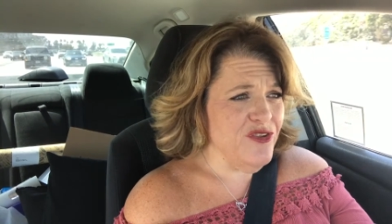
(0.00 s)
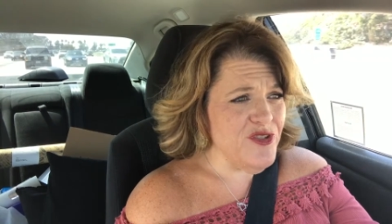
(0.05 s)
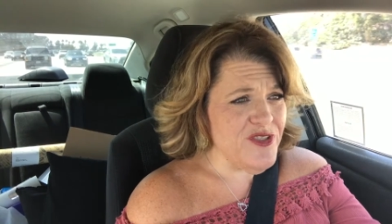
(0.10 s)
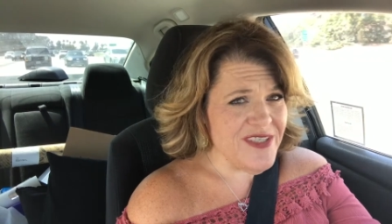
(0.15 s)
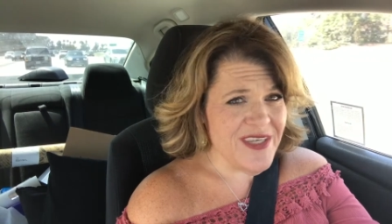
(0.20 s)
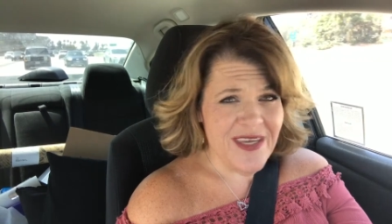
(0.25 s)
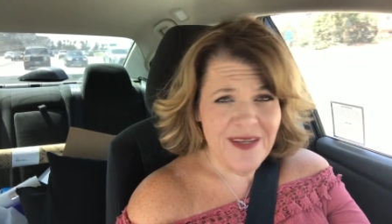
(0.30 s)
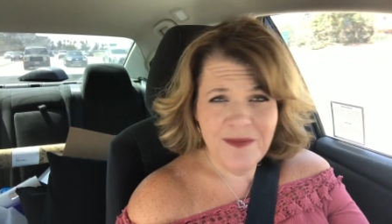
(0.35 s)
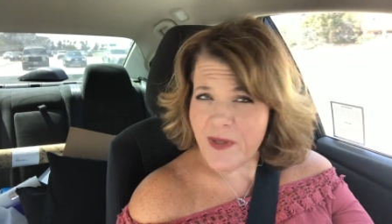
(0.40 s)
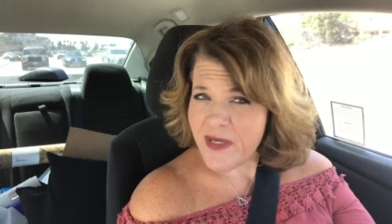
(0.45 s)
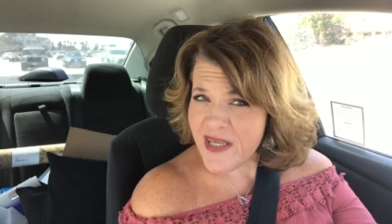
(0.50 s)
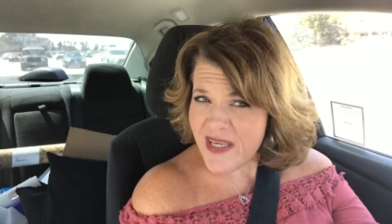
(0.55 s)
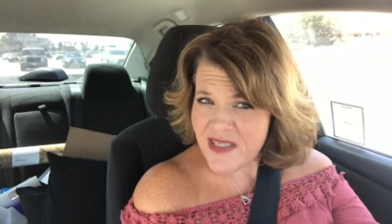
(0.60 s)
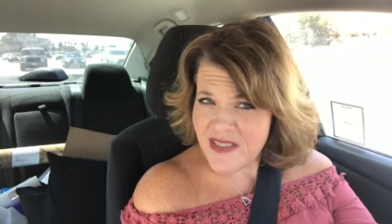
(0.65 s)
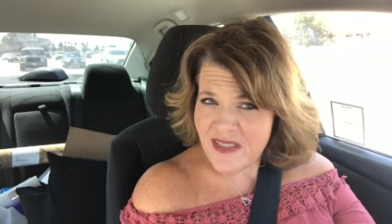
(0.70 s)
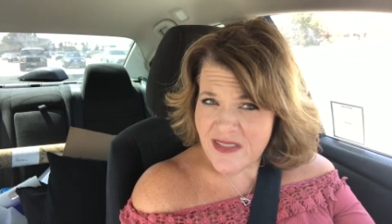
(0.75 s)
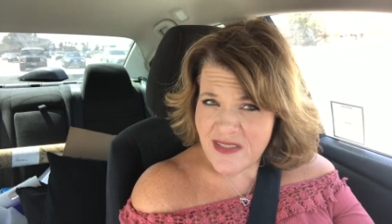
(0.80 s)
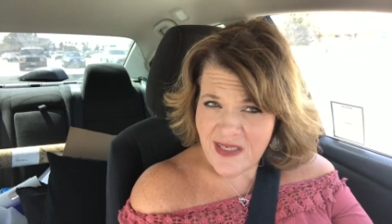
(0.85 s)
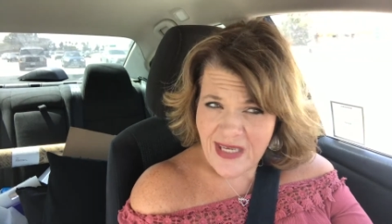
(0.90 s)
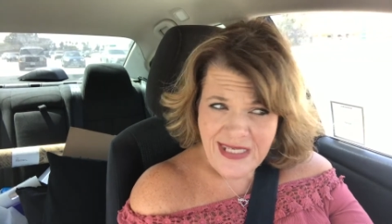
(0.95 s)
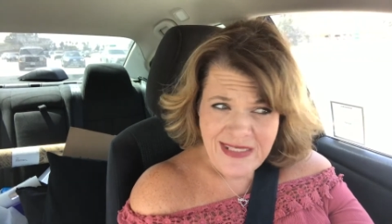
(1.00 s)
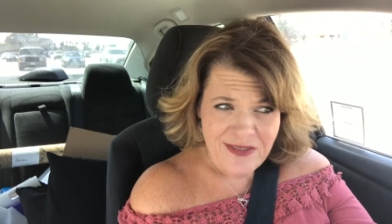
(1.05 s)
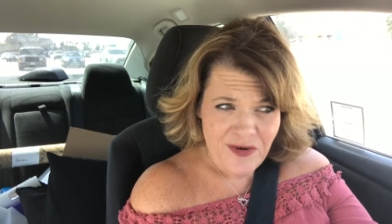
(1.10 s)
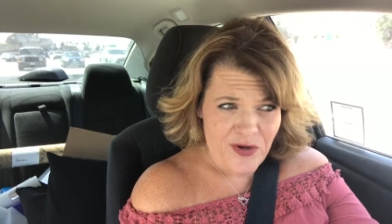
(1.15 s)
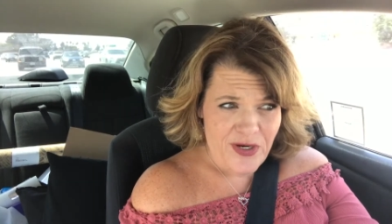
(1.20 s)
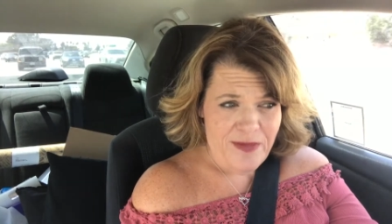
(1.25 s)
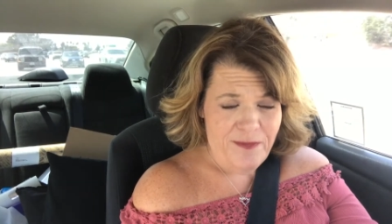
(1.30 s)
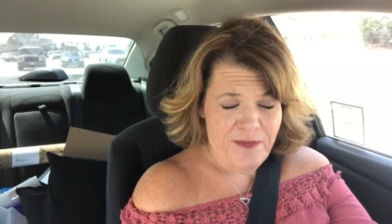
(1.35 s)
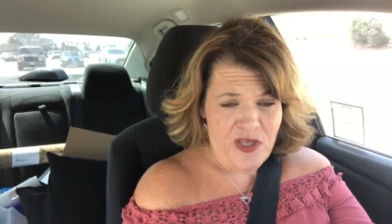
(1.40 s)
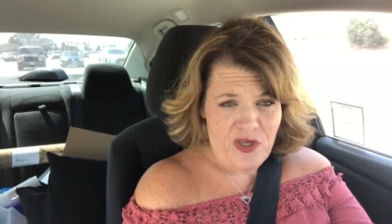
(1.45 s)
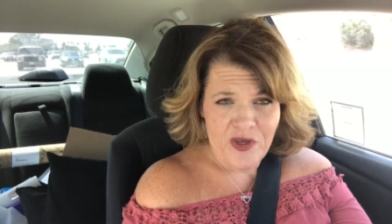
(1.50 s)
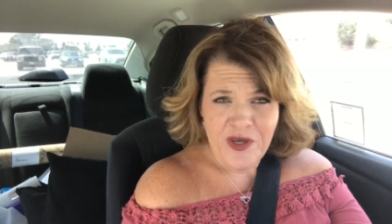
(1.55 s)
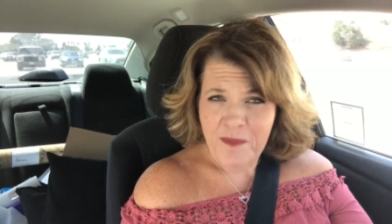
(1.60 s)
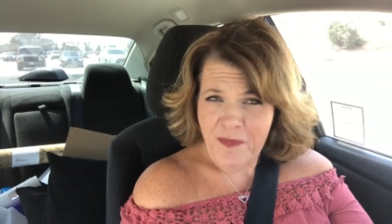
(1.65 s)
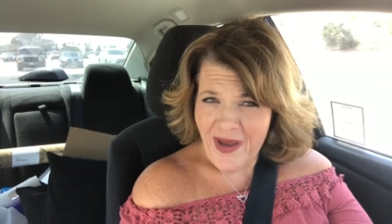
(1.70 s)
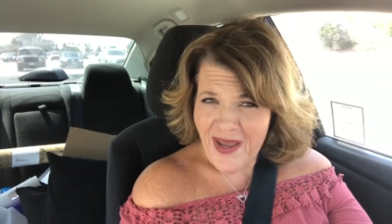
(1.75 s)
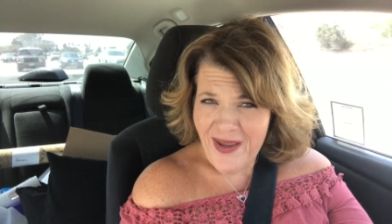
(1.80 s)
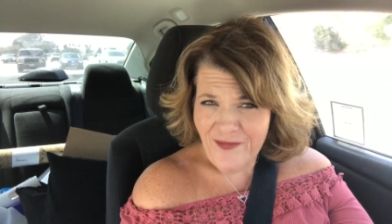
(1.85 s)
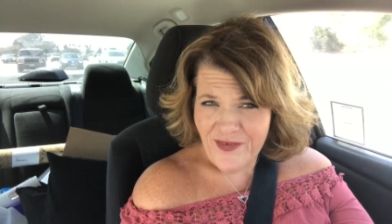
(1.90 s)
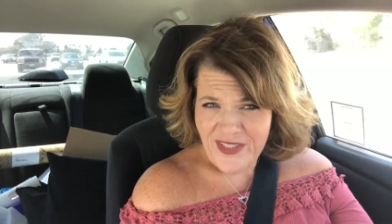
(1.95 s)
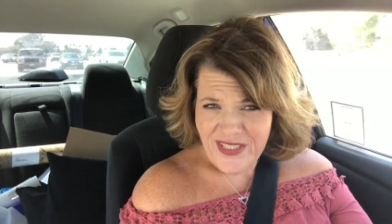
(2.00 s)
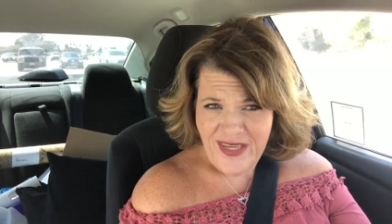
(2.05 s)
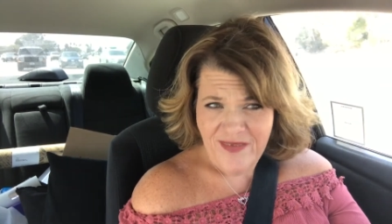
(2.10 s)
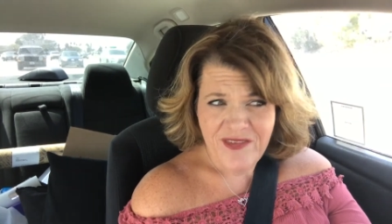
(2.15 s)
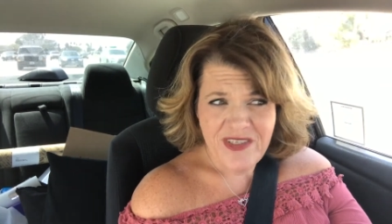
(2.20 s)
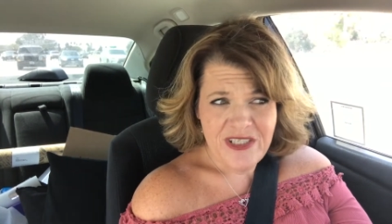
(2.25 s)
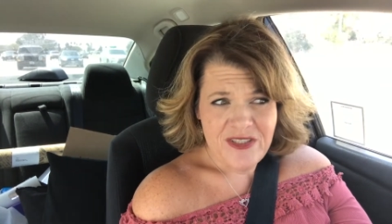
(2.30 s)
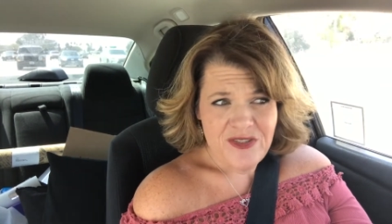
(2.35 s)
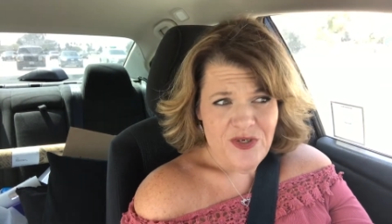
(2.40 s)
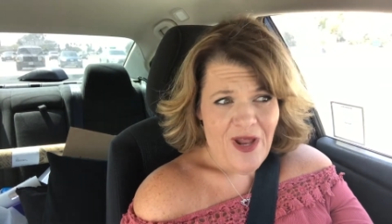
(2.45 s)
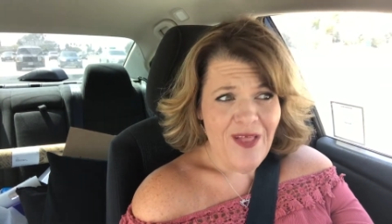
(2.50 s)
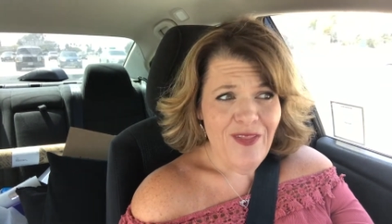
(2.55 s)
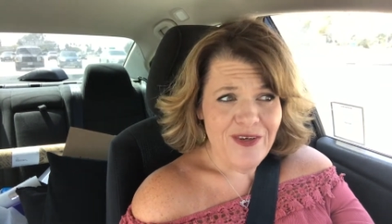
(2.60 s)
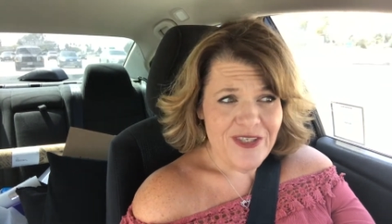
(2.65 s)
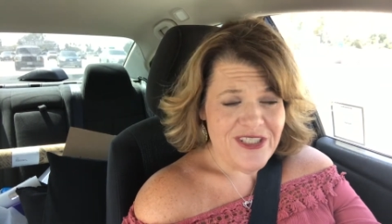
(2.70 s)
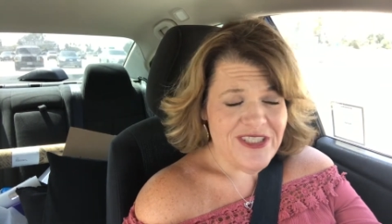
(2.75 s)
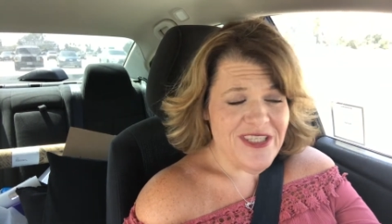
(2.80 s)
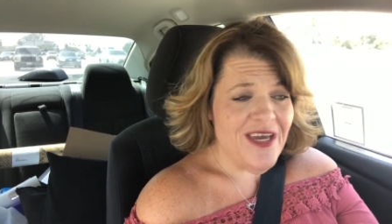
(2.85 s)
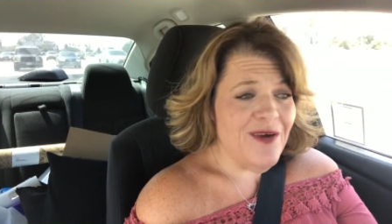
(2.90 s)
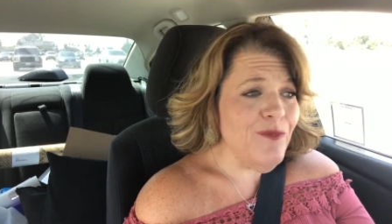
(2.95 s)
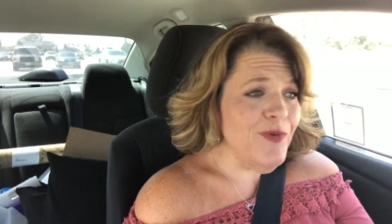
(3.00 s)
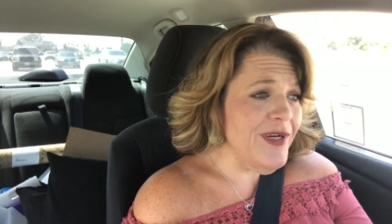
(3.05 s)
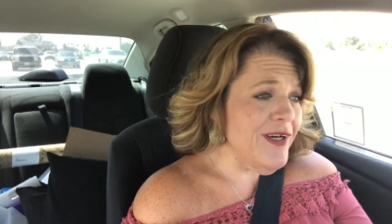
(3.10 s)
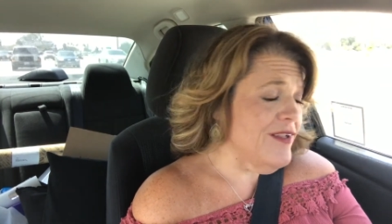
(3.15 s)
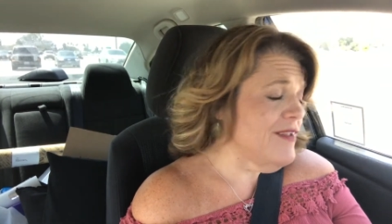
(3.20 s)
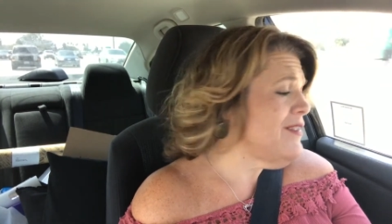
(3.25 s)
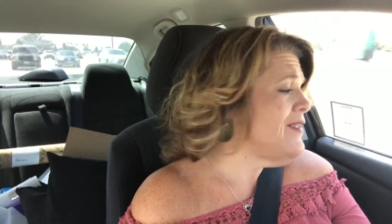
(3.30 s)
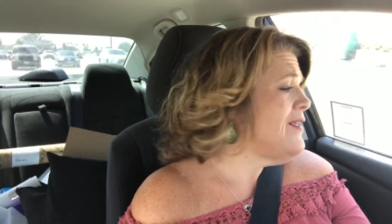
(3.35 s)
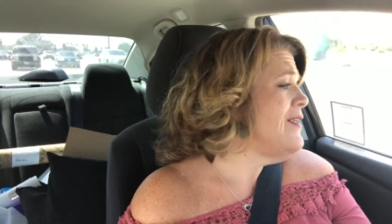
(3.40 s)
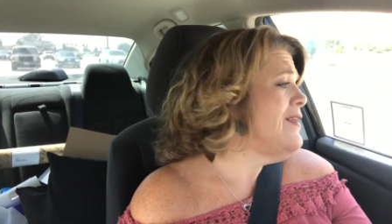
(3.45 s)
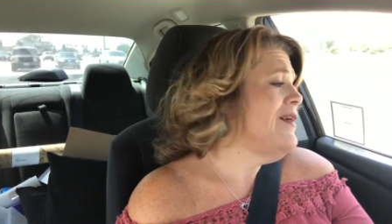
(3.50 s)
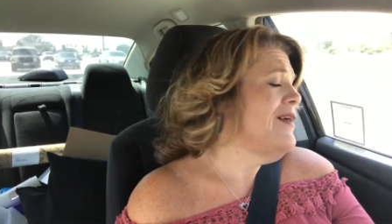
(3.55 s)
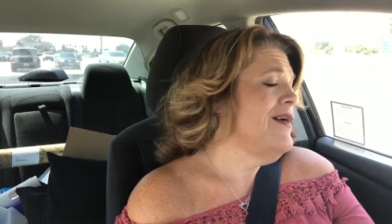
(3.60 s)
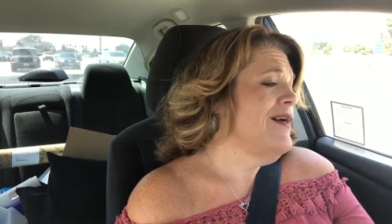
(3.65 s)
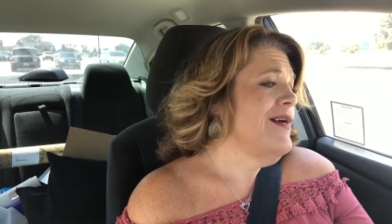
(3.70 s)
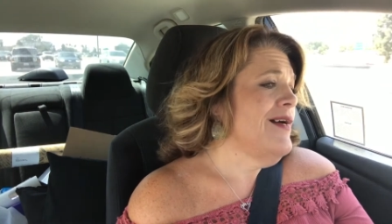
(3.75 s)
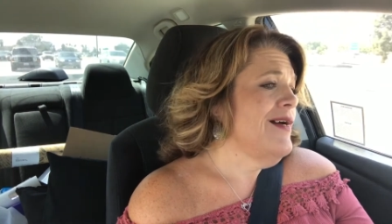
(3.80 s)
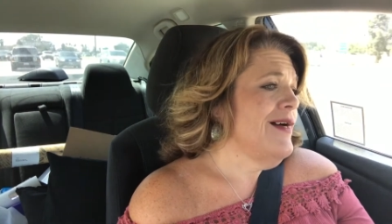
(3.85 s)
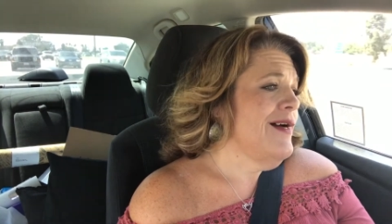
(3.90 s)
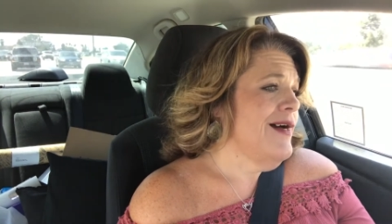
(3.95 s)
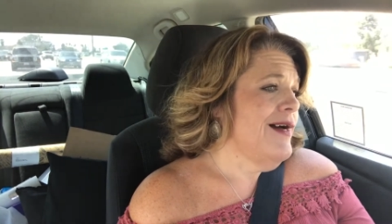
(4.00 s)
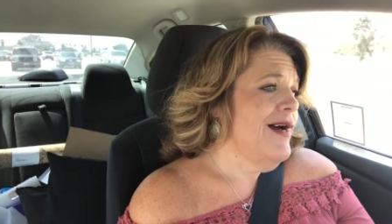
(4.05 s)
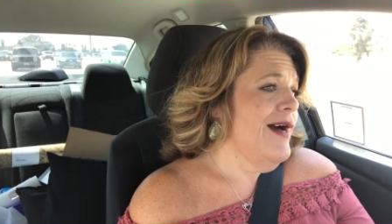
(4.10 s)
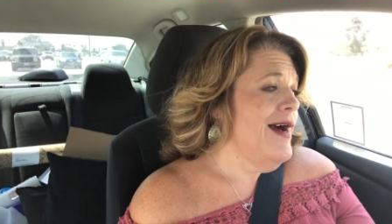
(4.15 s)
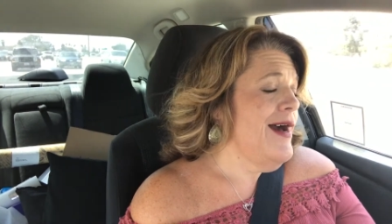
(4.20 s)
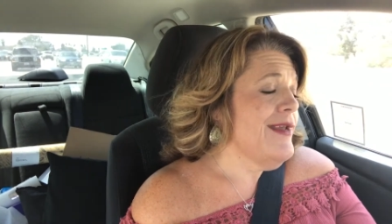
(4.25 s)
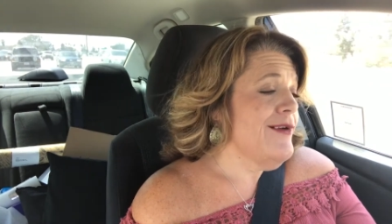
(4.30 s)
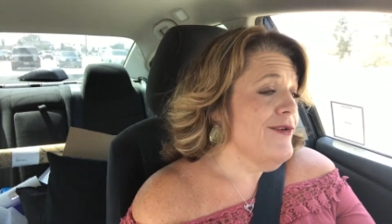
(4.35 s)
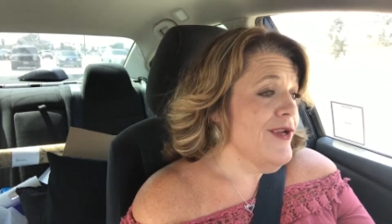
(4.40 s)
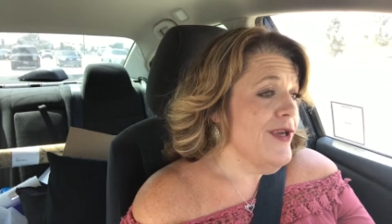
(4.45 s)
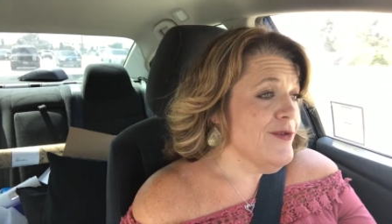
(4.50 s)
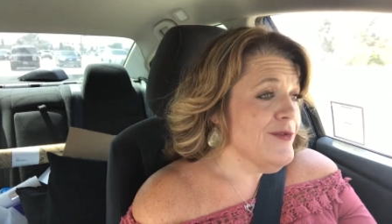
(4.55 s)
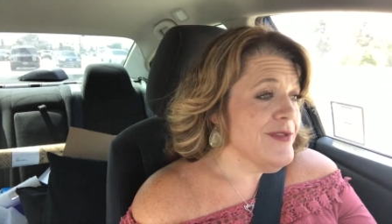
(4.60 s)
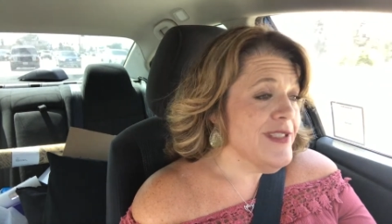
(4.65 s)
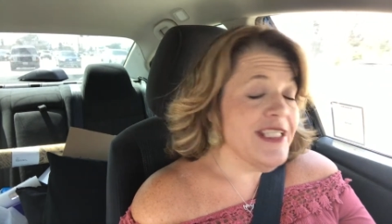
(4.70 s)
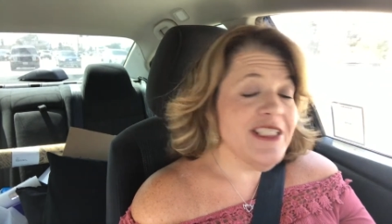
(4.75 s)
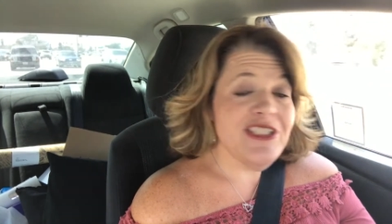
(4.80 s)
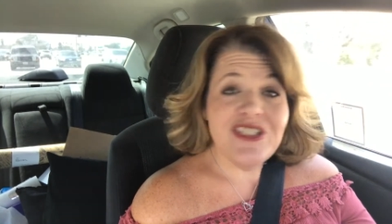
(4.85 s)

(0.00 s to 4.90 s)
loose skin, but he has a skin cream for $72 that will.